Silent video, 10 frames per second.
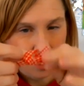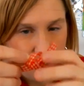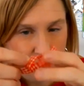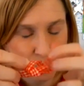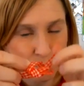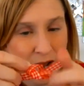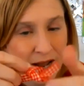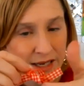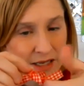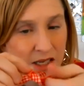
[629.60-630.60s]
and you
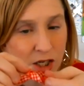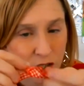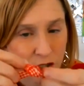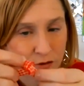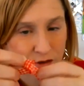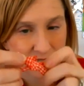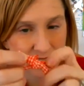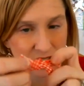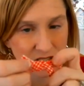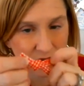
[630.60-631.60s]
might need glue for
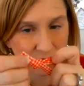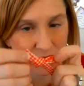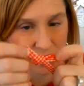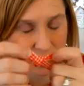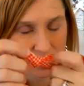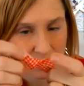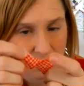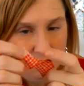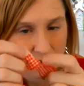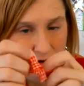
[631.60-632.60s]
this to stick, friends.
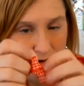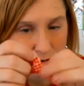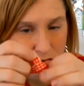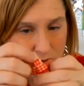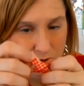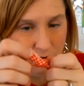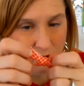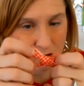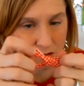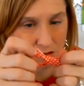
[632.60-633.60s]

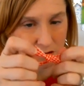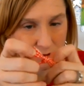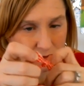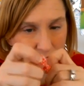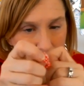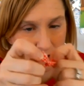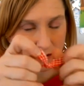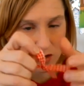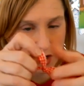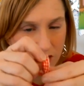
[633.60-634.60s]
So
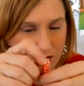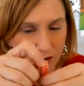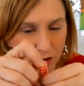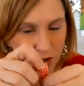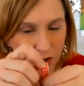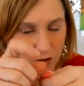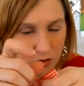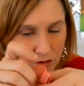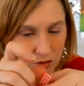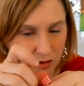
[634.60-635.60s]
if you don't have
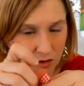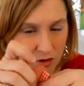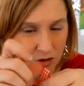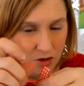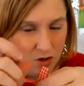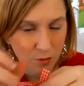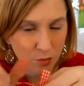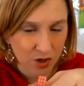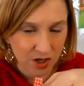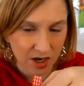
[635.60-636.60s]
glue, you can
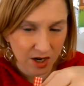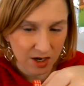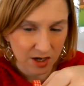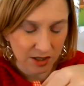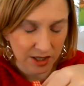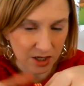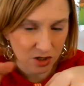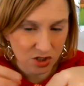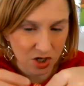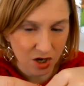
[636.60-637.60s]
put it on at a
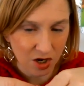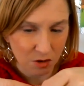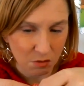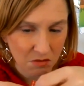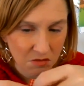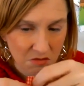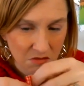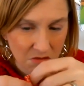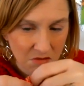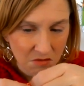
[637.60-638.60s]
later time
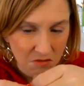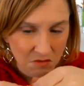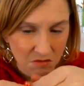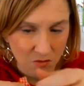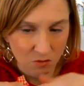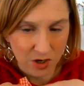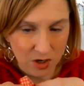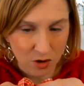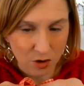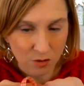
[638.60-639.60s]

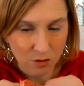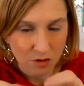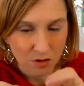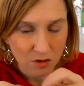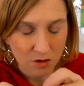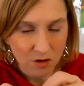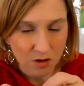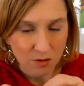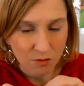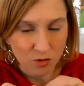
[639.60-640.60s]
when your
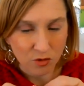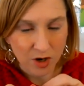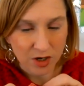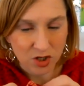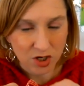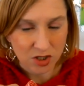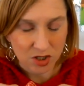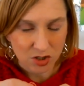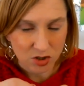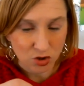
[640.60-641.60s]
project
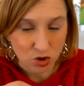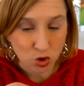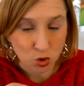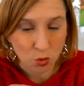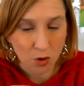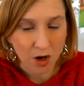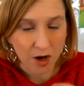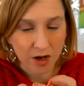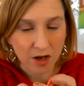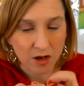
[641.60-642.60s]
is dry.